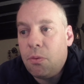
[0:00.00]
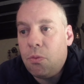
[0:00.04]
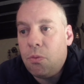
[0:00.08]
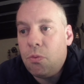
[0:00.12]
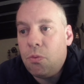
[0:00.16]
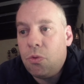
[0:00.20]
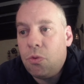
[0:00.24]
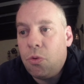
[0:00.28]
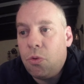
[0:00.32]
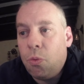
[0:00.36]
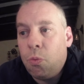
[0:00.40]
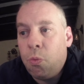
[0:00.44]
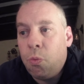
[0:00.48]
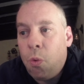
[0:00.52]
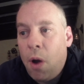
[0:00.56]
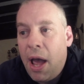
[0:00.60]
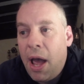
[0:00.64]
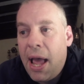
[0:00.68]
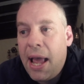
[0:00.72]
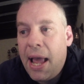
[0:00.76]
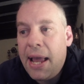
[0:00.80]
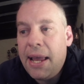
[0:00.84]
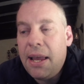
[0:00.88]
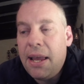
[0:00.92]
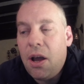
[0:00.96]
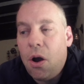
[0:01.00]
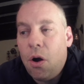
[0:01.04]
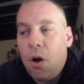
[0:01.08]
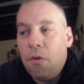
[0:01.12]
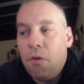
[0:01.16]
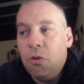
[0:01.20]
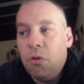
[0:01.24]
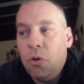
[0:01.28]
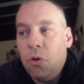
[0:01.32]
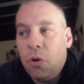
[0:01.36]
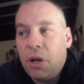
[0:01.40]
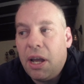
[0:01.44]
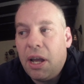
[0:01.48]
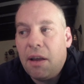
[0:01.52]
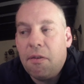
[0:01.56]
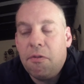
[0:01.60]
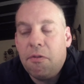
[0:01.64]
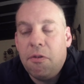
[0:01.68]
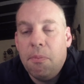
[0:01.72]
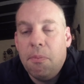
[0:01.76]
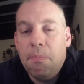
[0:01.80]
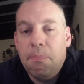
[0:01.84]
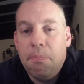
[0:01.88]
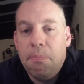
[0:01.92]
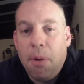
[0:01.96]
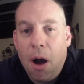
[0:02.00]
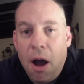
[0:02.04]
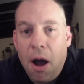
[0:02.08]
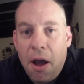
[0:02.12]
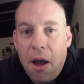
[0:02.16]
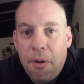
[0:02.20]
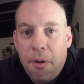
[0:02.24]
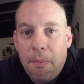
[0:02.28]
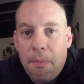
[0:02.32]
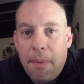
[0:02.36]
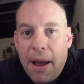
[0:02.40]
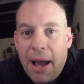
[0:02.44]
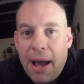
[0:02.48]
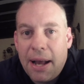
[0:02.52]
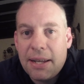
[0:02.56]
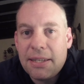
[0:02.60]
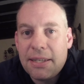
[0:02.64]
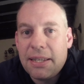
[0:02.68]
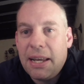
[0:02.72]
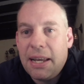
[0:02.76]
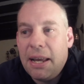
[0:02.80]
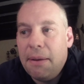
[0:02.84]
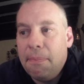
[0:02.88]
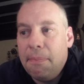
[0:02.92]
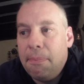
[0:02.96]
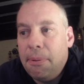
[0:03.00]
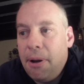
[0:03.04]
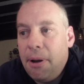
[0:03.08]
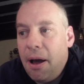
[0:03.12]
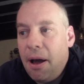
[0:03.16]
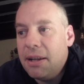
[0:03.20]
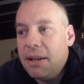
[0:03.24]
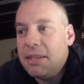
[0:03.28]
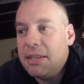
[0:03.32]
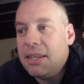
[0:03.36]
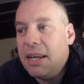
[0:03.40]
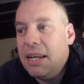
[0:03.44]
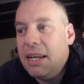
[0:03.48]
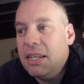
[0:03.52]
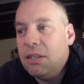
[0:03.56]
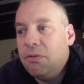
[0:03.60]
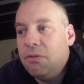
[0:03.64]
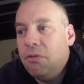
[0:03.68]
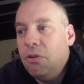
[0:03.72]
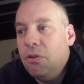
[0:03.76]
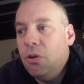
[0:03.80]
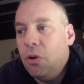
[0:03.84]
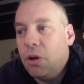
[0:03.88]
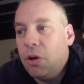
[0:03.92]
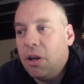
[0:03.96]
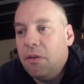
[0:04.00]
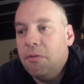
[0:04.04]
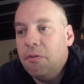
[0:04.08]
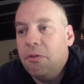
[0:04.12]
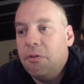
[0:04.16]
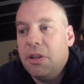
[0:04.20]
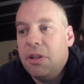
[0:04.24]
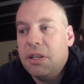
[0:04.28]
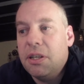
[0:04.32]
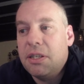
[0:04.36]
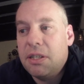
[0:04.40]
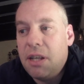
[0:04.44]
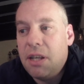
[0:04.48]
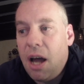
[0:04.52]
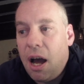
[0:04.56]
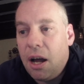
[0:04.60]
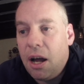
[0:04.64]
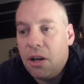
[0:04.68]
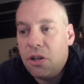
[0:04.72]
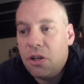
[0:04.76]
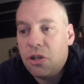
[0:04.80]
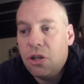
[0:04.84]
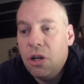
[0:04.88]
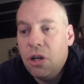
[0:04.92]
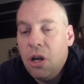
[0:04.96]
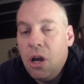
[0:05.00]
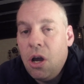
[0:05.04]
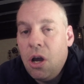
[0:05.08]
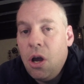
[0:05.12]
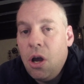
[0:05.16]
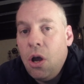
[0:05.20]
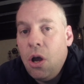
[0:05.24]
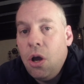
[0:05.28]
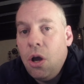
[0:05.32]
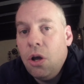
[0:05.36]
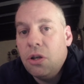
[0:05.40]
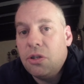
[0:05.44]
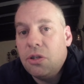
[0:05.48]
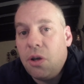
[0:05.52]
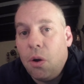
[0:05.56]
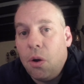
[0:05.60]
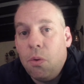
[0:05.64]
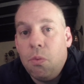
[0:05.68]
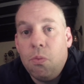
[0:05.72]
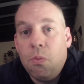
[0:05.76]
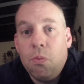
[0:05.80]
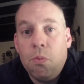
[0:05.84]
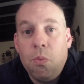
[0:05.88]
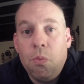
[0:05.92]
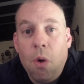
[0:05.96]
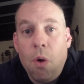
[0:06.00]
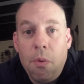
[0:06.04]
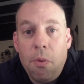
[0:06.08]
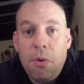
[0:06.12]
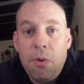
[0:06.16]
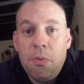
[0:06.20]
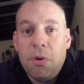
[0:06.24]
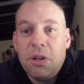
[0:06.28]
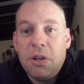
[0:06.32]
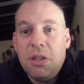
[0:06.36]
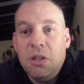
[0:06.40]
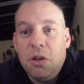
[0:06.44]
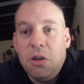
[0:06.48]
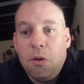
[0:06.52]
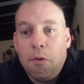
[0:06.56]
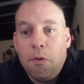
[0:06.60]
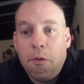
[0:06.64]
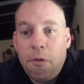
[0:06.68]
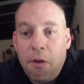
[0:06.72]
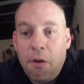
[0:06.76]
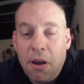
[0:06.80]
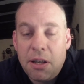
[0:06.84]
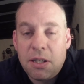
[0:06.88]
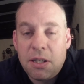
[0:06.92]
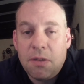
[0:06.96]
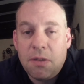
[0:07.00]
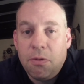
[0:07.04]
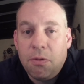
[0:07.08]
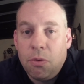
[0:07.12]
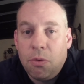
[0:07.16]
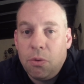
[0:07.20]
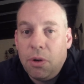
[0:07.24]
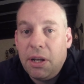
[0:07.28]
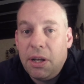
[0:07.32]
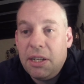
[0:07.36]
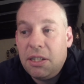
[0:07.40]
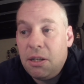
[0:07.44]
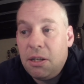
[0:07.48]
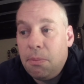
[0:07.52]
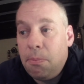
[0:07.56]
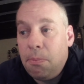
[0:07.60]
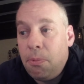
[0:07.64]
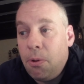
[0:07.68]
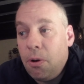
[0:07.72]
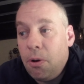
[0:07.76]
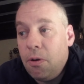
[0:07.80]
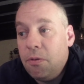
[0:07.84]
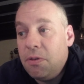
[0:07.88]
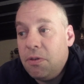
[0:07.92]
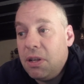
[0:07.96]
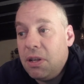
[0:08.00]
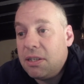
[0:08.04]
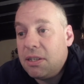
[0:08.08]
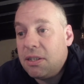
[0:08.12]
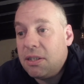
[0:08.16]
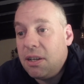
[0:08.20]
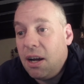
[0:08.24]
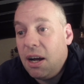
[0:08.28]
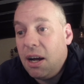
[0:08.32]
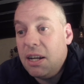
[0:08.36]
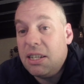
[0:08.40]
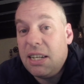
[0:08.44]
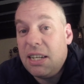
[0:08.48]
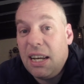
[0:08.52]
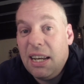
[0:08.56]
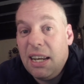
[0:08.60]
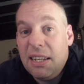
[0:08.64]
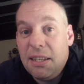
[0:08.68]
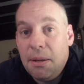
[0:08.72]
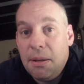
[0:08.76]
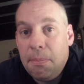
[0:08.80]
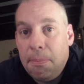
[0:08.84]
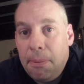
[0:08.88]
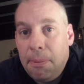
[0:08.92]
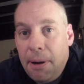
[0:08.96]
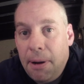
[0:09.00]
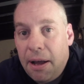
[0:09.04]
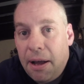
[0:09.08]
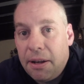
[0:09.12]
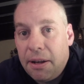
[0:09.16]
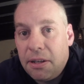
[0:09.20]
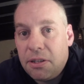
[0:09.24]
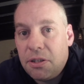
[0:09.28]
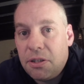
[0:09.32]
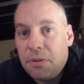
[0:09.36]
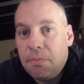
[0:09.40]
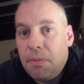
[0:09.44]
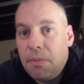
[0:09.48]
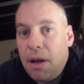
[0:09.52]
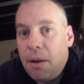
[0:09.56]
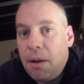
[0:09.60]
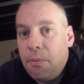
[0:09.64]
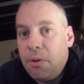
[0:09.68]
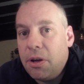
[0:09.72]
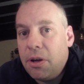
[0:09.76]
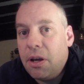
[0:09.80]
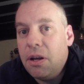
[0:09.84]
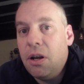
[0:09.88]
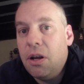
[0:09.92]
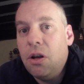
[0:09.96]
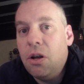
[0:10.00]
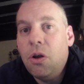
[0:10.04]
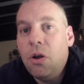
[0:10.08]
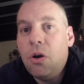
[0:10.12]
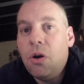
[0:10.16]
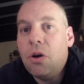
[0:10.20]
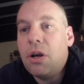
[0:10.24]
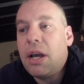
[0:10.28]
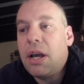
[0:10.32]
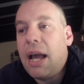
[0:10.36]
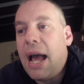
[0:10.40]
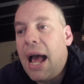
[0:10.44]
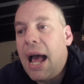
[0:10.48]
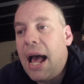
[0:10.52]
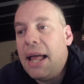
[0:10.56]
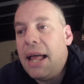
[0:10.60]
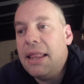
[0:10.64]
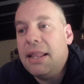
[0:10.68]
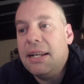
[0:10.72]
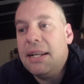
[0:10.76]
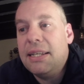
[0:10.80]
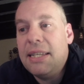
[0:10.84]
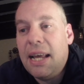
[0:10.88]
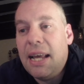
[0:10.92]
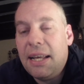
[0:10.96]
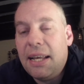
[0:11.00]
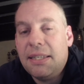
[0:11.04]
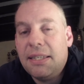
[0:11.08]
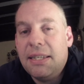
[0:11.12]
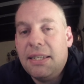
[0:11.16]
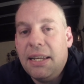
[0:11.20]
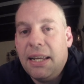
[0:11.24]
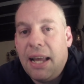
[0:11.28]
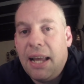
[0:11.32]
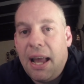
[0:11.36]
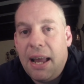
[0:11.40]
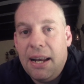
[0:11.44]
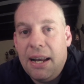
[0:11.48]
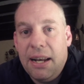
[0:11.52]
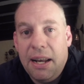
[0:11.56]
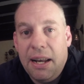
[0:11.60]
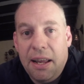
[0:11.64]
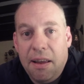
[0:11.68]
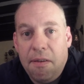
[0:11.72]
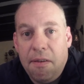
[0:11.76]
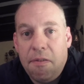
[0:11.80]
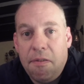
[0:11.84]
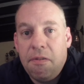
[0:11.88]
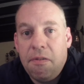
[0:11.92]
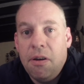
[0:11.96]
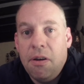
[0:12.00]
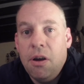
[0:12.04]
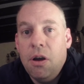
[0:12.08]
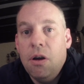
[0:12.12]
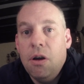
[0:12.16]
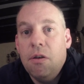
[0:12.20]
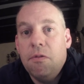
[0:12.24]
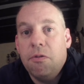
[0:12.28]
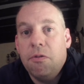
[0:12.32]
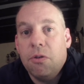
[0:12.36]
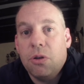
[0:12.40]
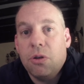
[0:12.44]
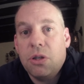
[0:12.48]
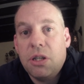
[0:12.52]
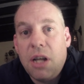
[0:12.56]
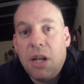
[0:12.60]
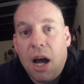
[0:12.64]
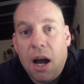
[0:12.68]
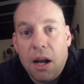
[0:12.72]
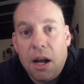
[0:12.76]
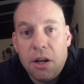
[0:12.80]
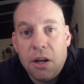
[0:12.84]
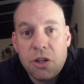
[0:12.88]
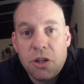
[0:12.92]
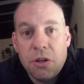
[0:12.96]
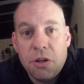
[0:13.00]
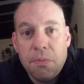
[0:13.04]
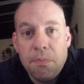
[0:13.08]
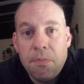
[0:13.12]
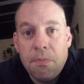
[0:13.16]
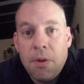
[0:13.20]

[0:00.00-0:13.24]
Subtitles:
the way of looking for biomass in plants is for looking for the starch. So what we want to do first of all is to prove that starch is in plants, and we're going to look at testing a leaf for starch.